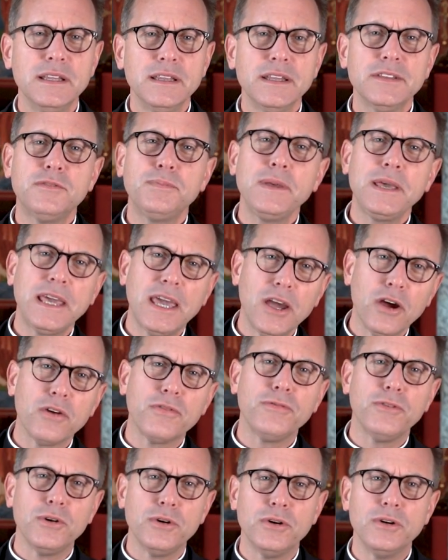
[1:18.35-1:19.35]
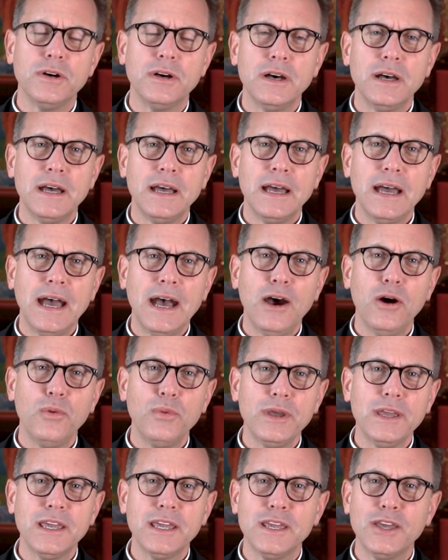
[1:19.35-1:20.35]
Let's be careful how
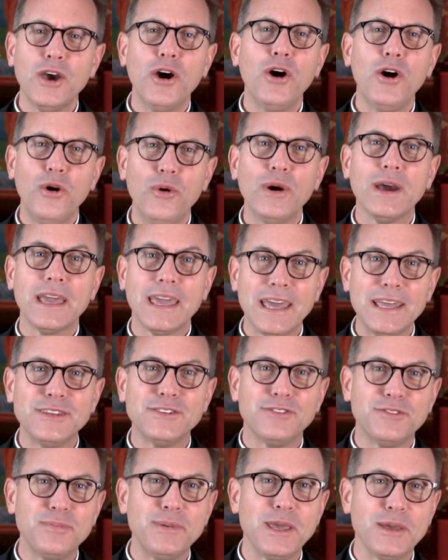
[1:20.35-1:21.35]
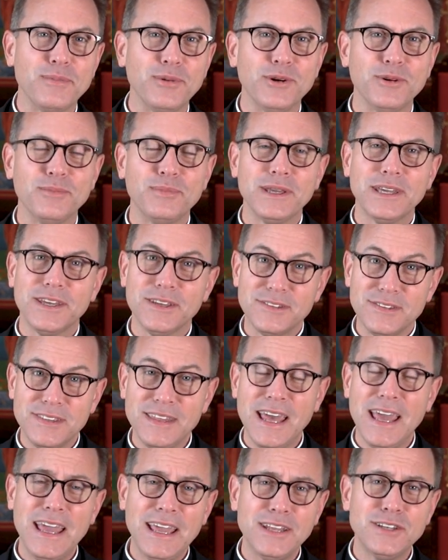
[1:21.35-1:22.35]
we go against people, because
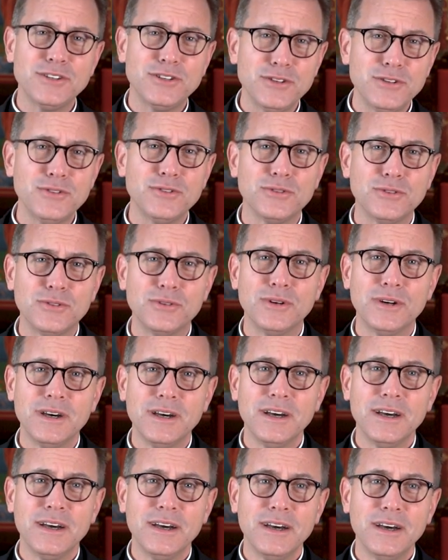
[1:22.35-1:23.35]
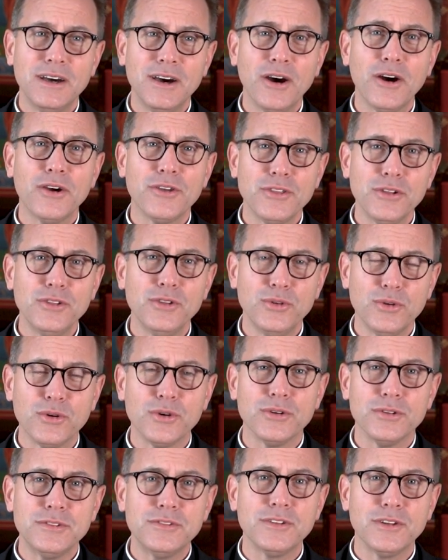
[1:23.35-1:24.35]
they too are the
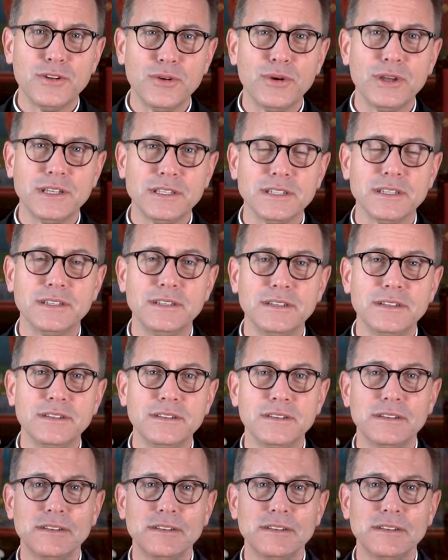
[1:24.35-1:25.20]
Lord's anointed.